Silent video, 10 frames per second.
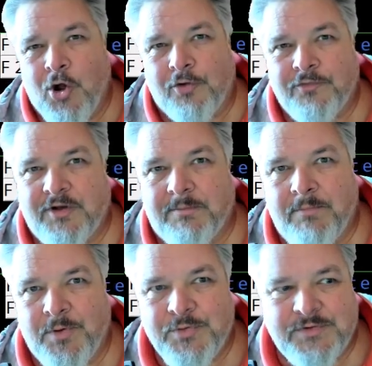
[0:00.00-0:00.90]
onto the
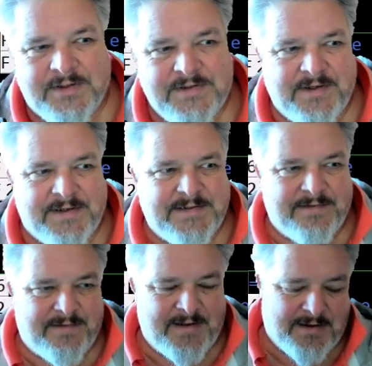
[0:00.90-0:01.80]
most exciting
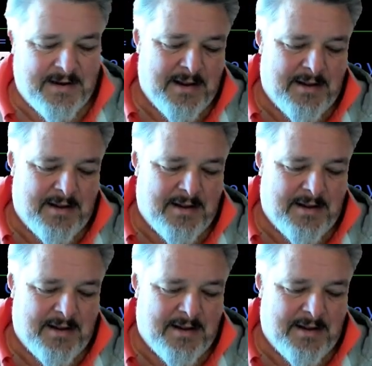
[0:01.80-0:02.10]
thing.